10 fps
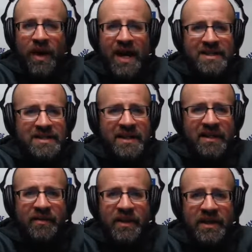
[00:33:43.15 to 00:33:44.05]
not
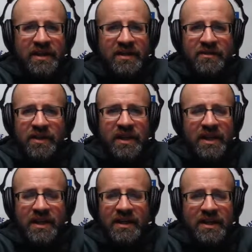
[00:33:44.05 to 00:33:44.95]
seeing the
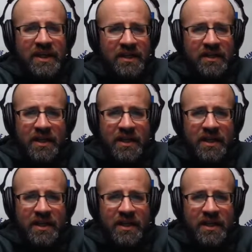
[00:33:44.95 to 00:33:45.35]
elite